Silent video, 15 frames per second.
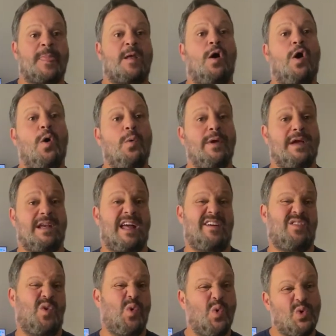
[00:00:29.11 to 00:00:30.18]
Are we going to have
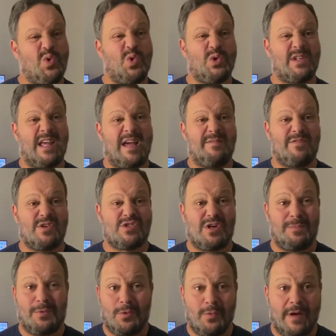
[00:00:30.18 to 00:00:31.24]
an all-court game, for
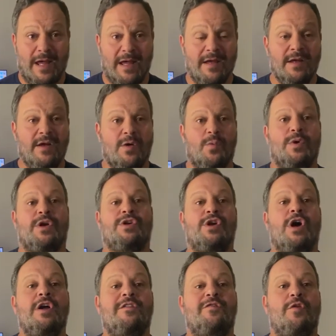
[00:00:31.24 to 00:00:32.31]
example, where we are
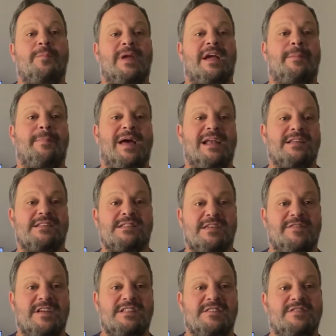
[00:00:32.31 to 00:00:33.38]
known for being a balanced
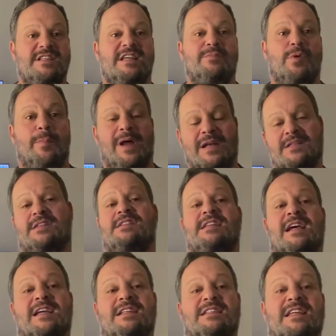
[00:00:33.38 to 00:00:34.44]
defensive team, a balanced
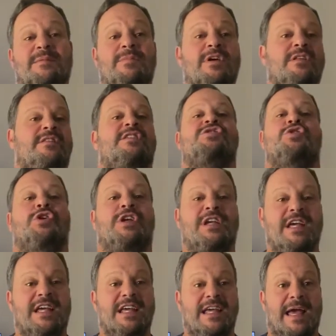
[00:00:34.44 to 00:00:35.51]
attacking team that's got a
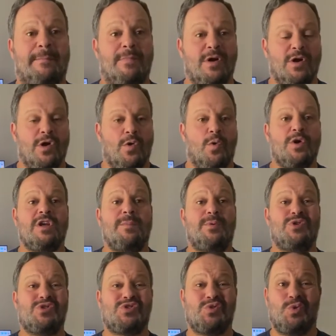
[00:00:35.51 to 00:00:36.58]
kicking game? We're going to put
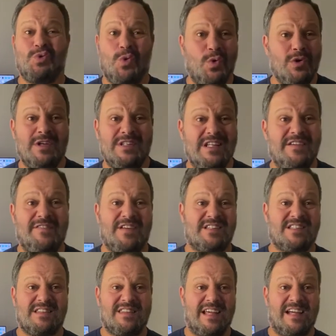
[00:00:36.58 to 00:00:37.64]
your stall all in defense
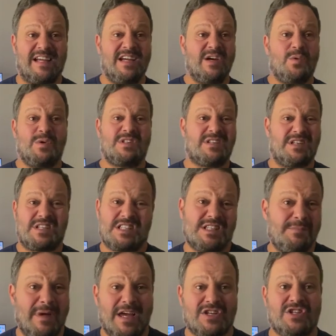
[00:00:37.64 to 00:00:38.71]
and think we're just going to
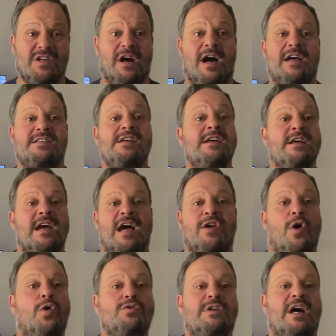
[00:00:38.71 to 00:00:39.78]
smash guys and
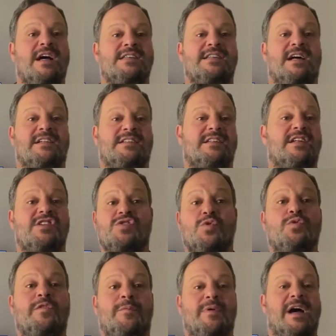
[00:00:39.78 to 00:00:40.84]
hold guys out and then
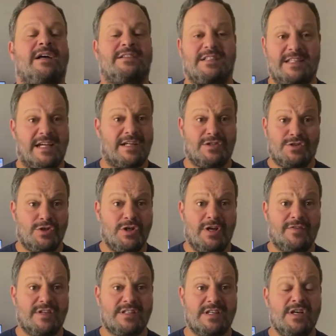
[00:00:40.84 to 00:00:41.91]
score from counter-attack and
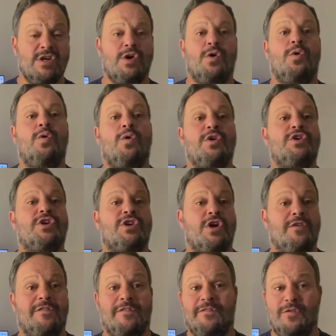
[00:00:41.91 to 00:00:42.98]
turnovers. Or you're going to go
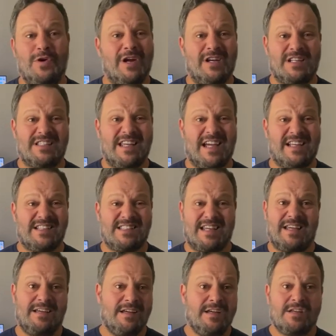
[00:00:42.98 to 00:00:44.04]
for full-out attack and
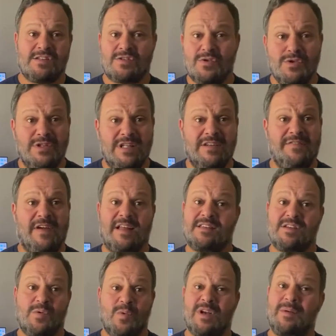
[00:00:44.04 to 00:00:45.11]
say, screw defense,
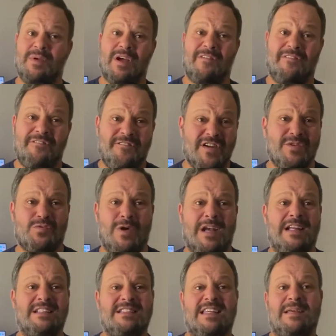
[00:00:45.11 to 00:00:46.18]
we're going to be a fit
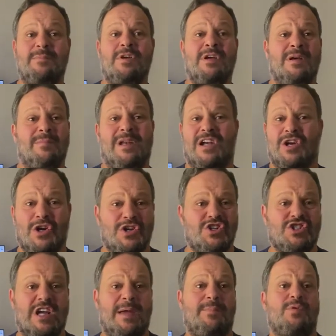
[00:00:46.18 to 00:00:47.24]
running team, play a lot of
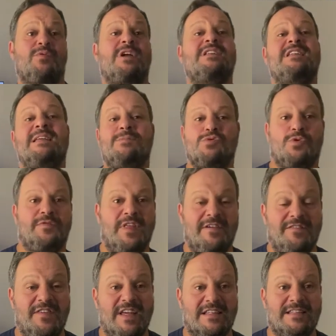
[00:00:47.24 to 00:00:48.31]
shape and run teams off their
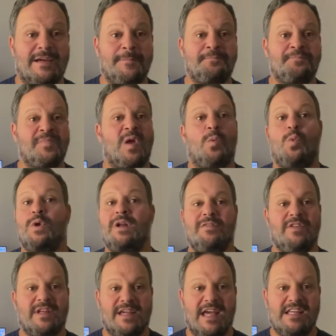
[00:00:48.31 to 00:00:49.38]
feet. Whatever
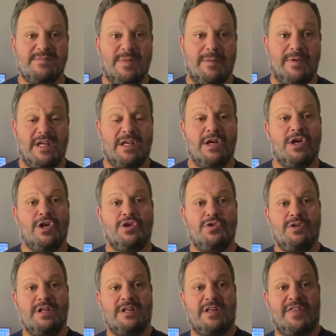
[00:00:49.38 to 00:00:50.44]
the case may be, you
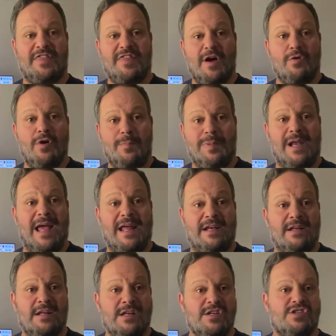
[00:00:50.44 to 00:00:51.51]
need a thorough plan.
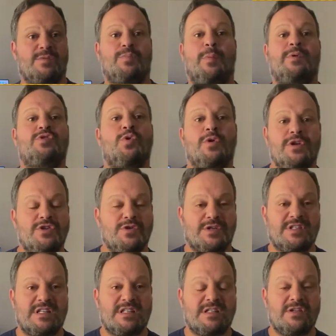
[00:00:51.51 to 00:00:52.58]
You're probably talking to your
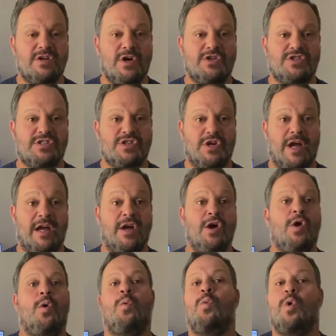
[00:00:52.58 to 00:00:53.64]
assistant coaches and going,
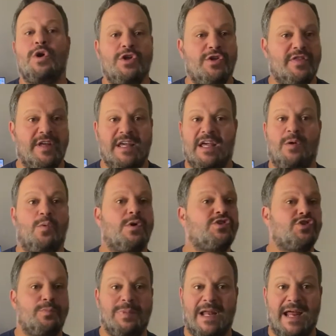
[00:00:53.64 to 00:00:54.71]
what are you thinking? What's
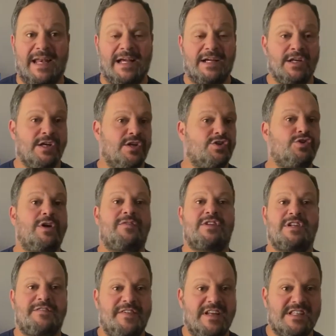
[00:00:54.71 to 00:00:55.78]
your planning? Do you have the
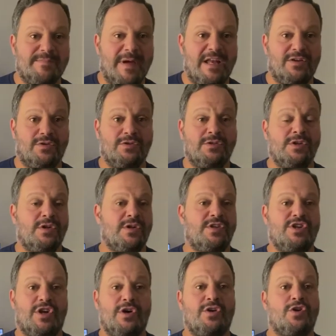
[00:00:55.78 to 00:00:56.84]
defense manual,
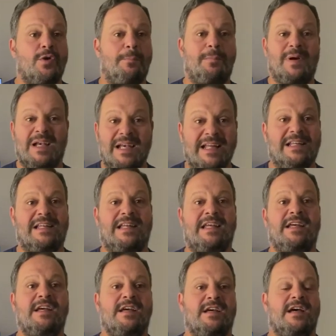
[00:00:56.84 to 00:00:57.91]

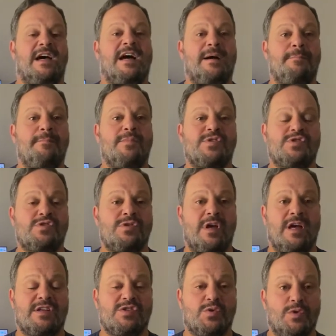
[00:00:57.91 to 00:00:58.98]
completely
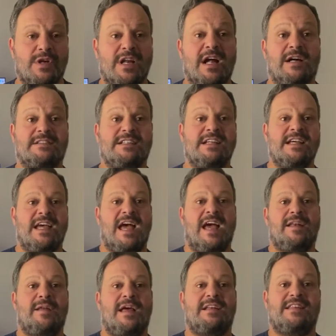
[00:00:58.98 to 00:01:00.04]
sorted out
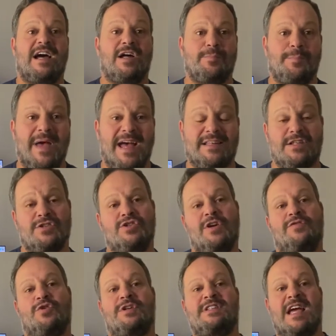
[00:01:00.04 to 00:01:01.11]
and down pat? Do you
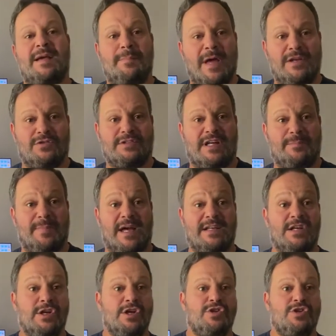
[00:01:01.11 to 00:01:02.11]
have your attack manual down pat?